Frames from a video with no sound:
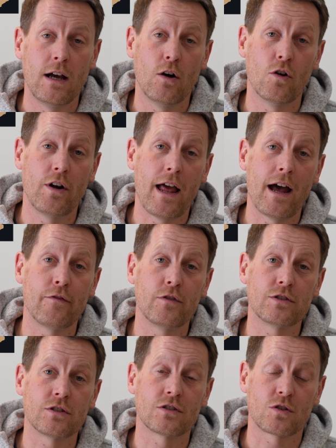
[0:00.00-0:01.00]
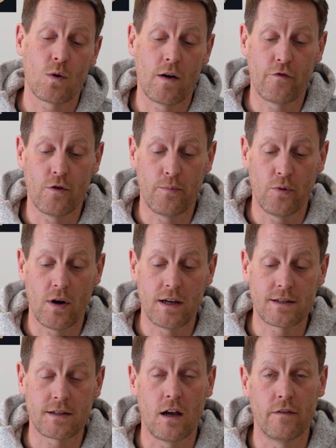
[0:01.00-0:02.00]
or an average square foot
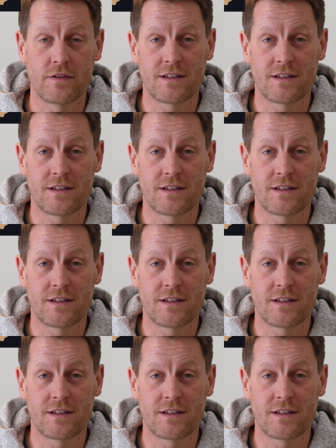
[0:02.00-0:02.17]
price of